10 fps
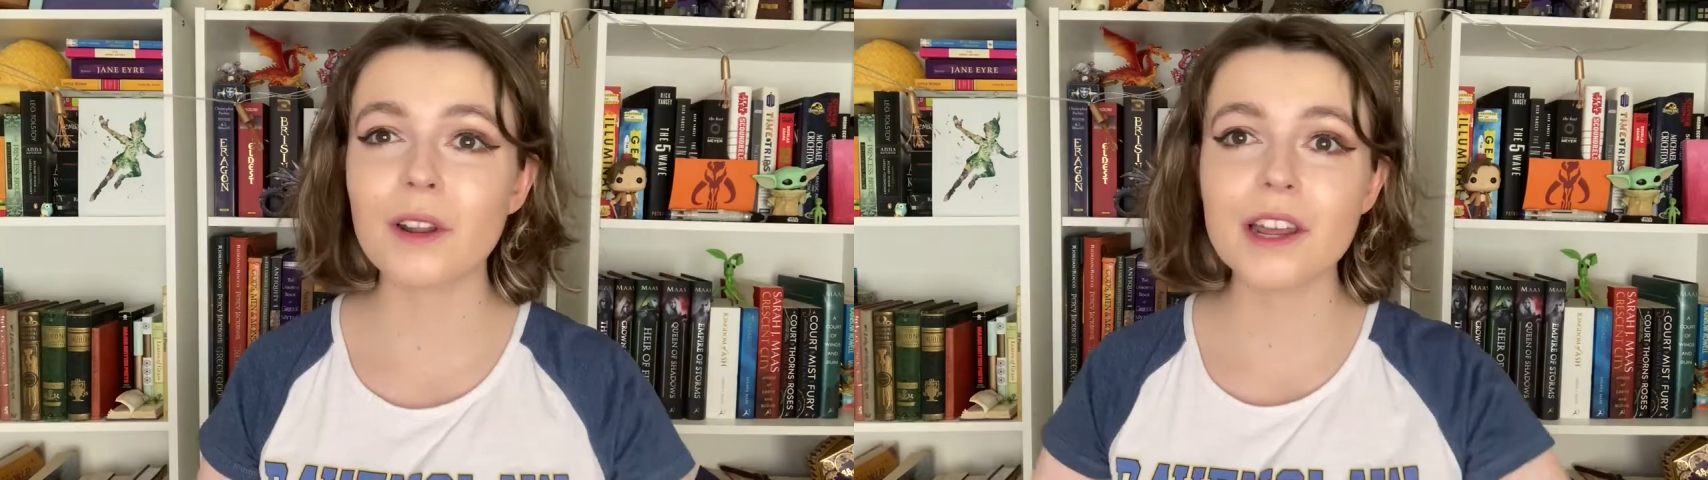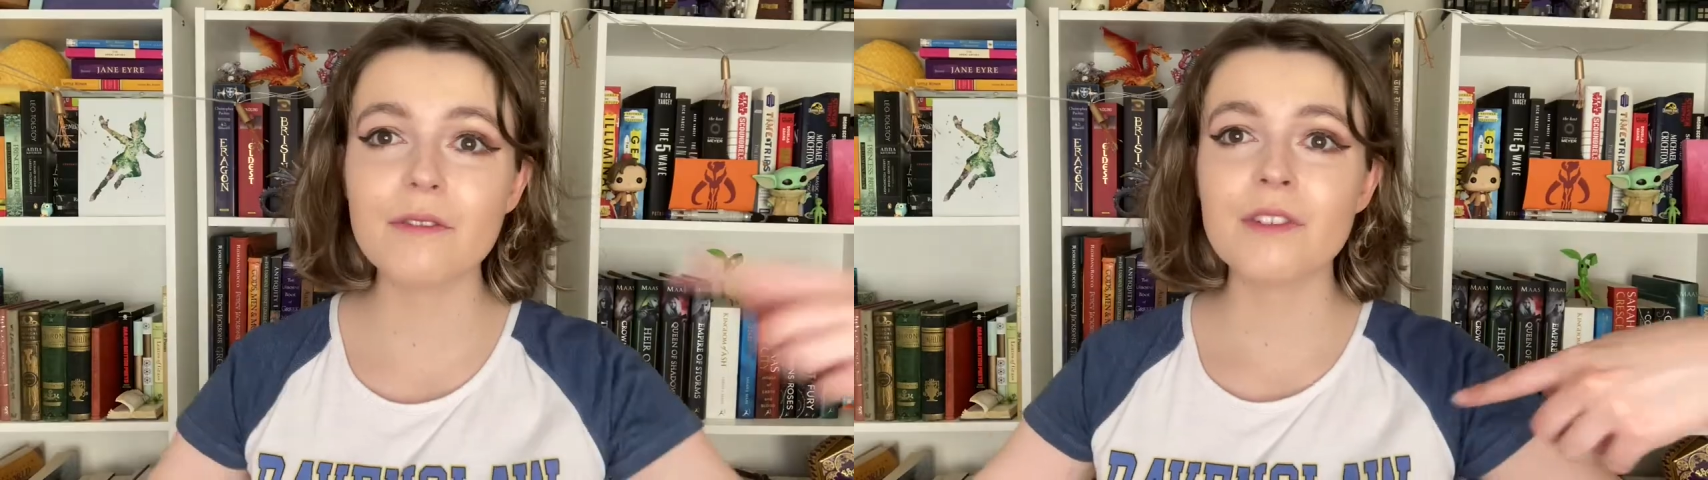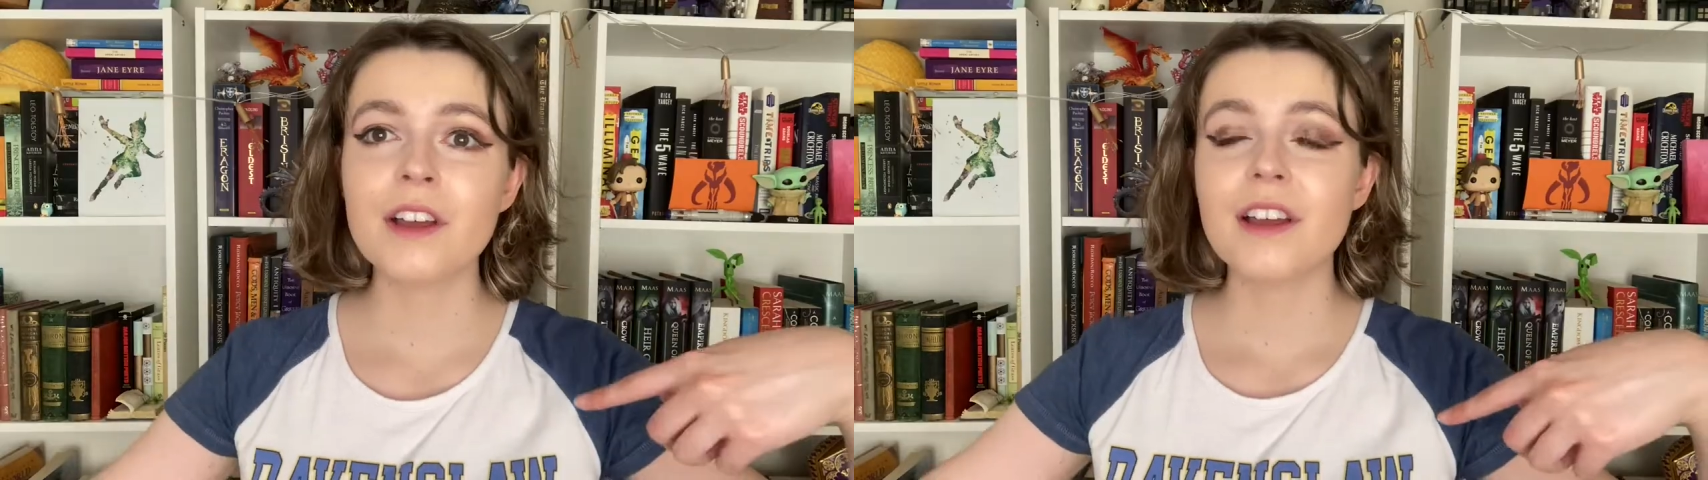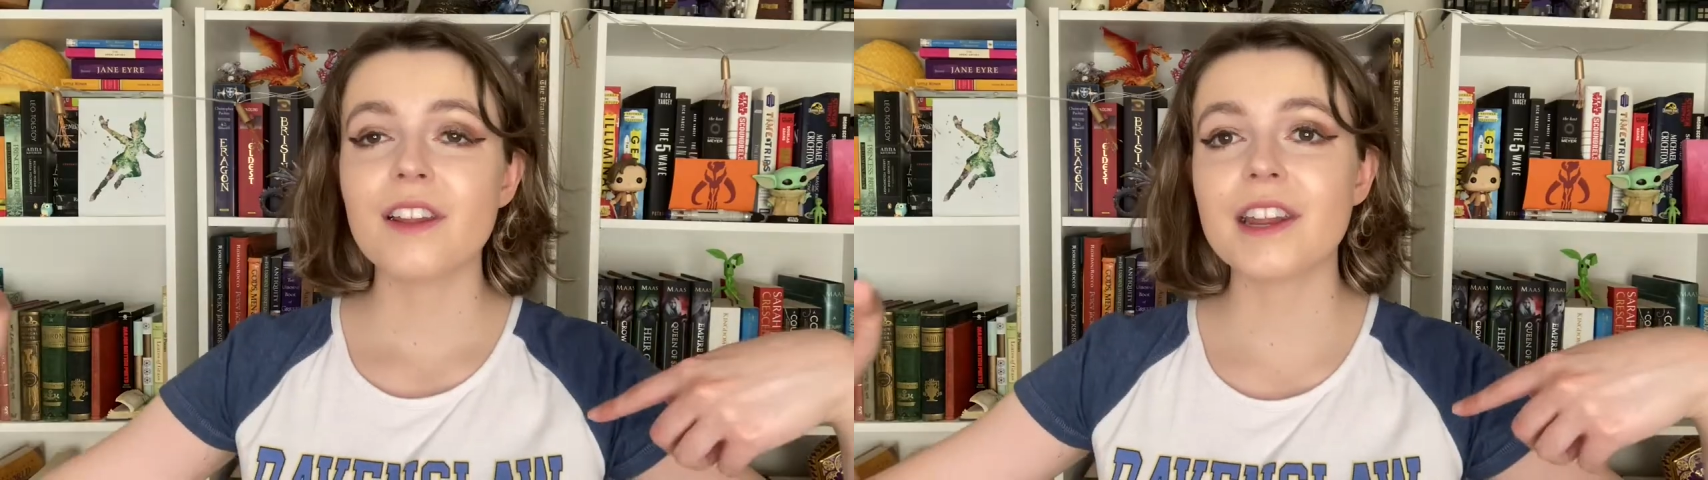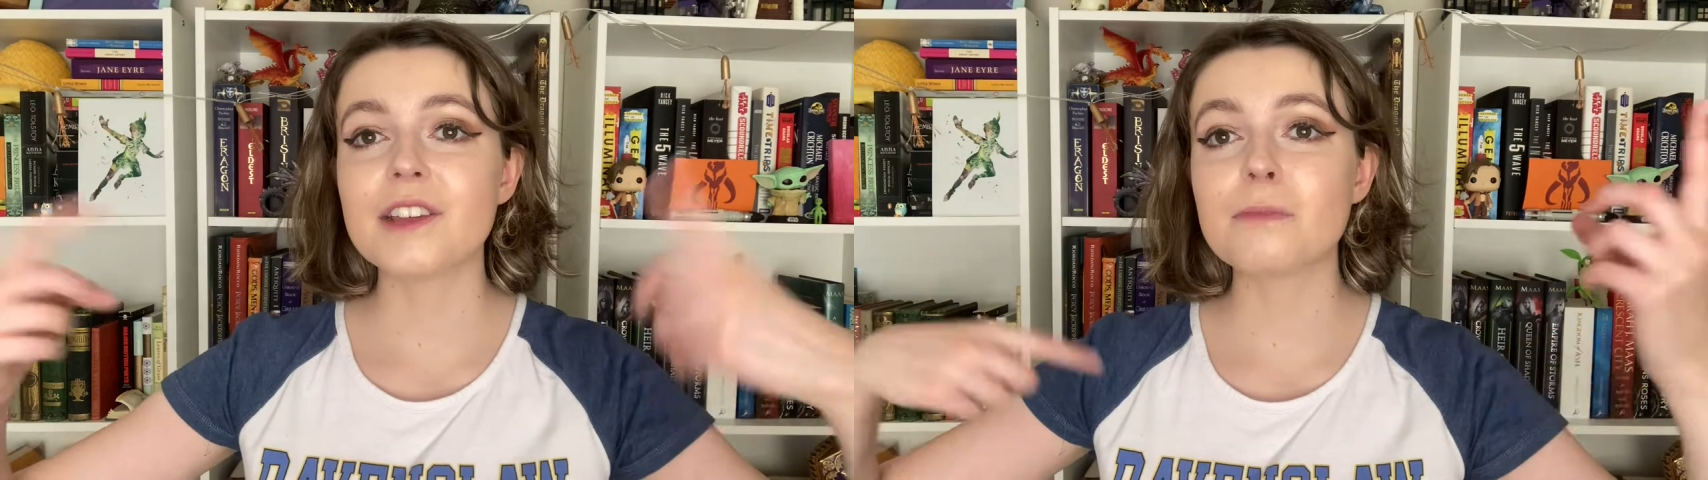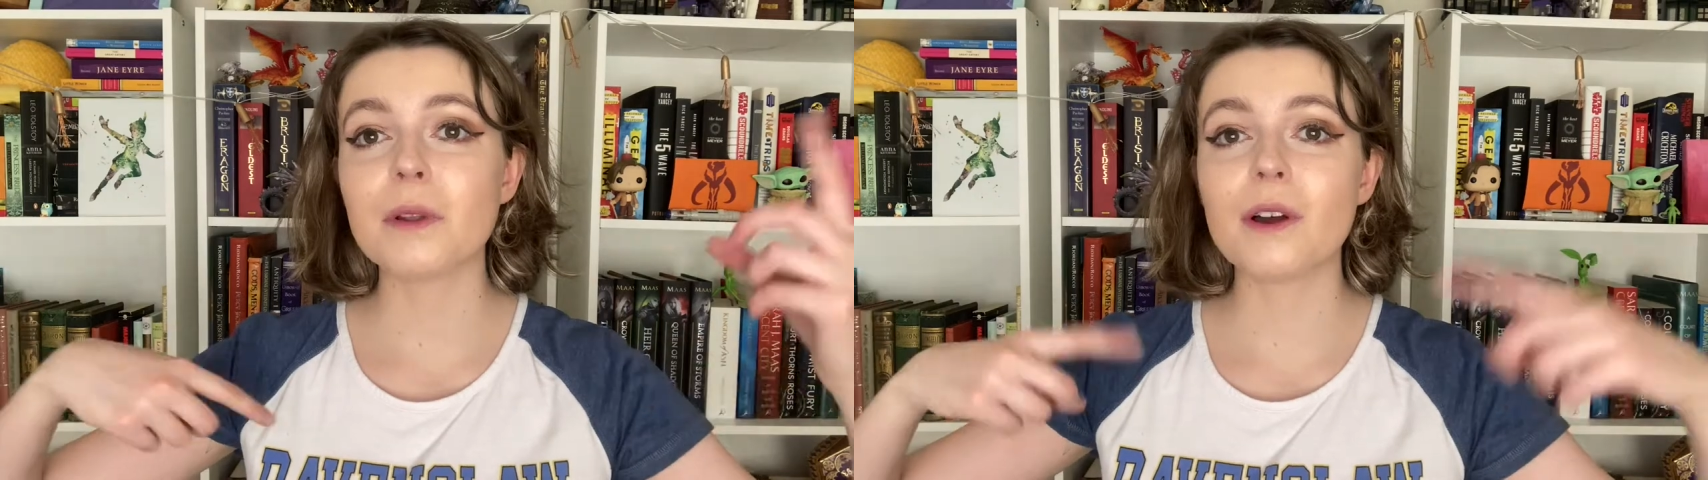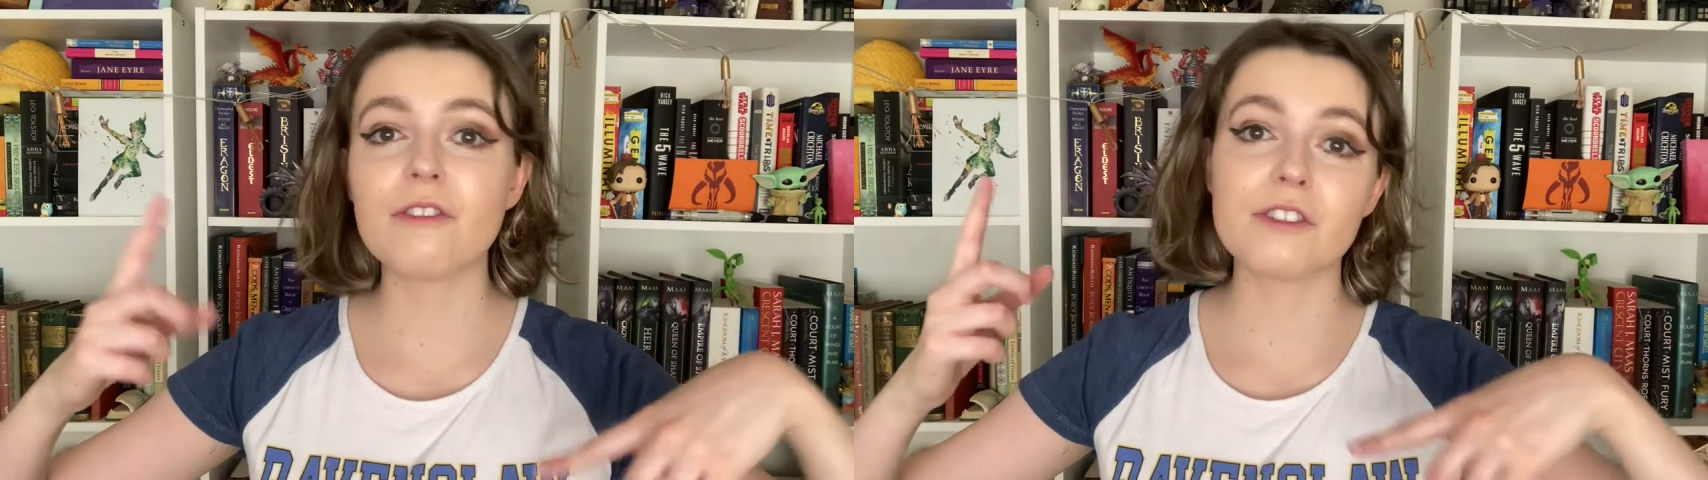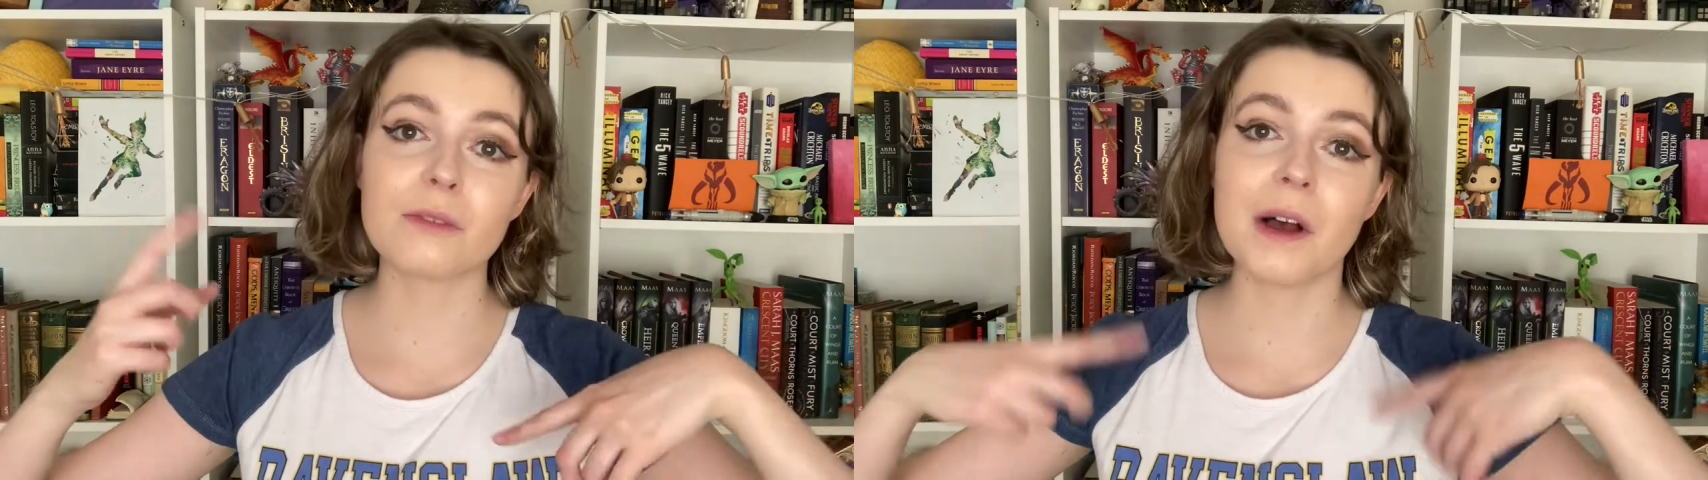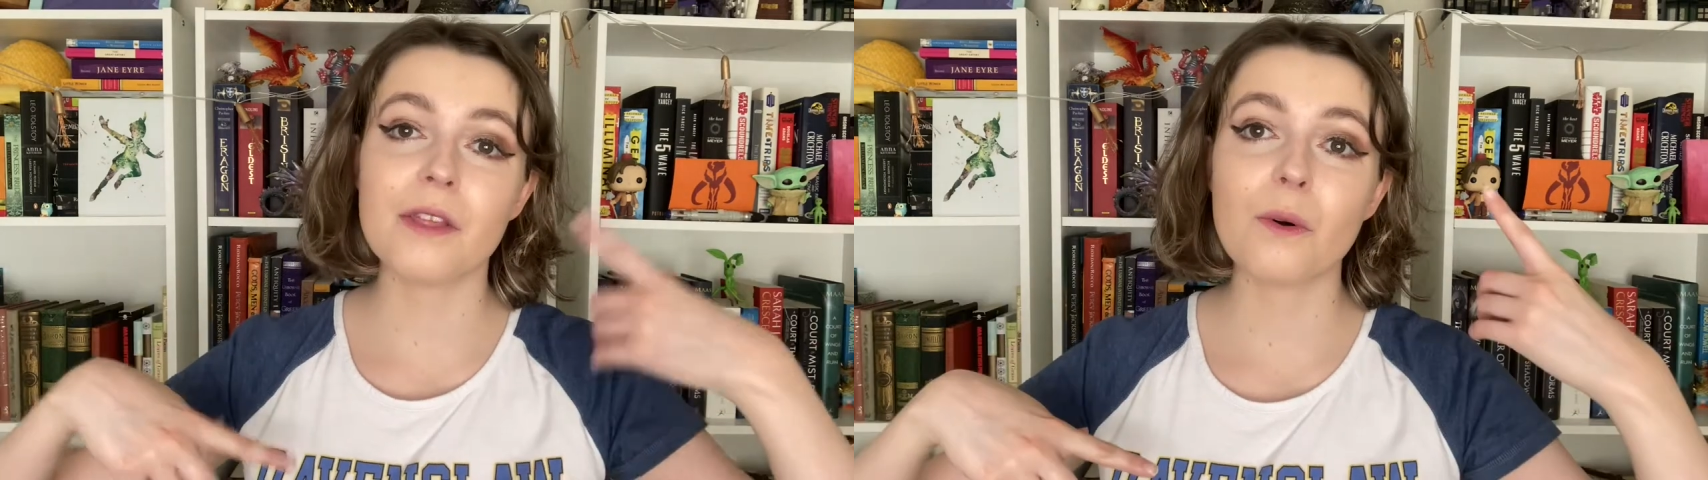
leave links below for some other